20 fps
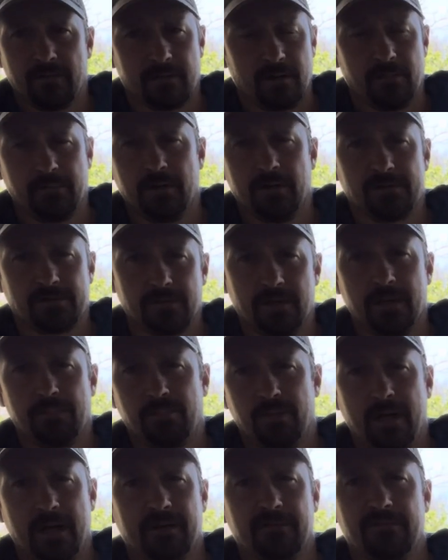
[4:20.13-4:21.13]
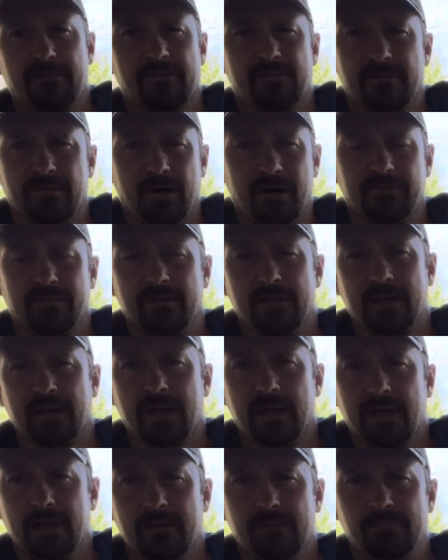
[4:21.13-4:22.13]
then I'm going to try and practice as often as I
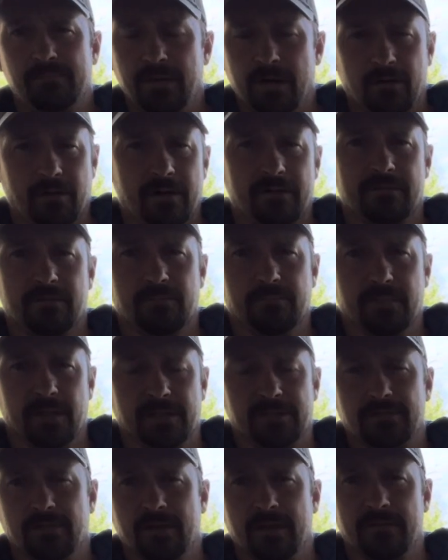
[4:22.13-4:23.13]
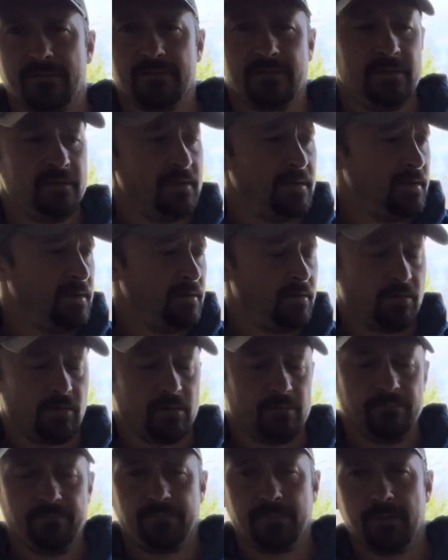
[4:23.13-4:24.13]
can PRS or bench rest,
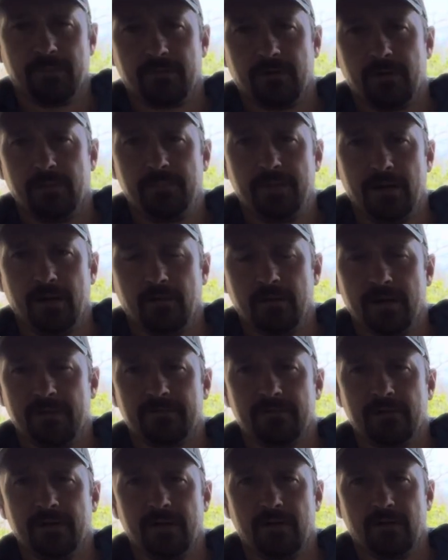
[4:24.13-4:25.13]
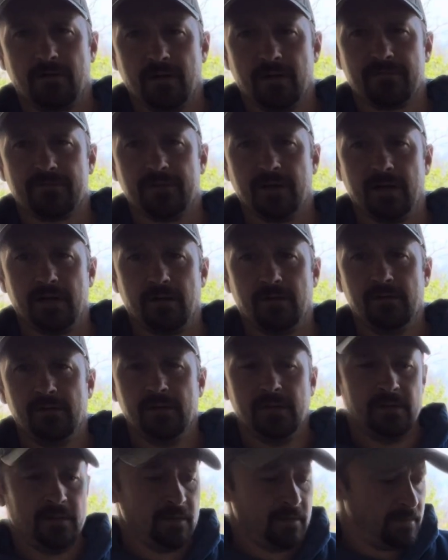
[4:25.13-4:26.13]
or I'm sorry, PRS or NRL style.
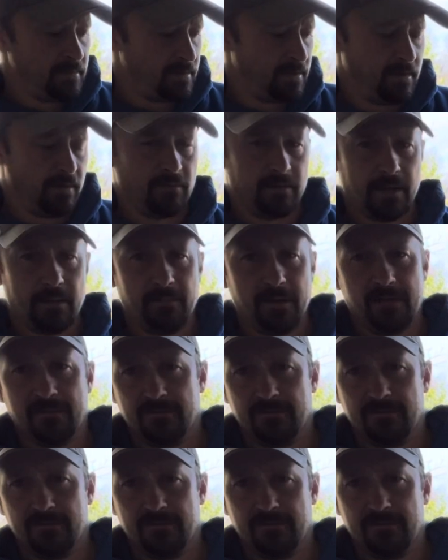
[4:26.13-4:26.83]
You know, and I may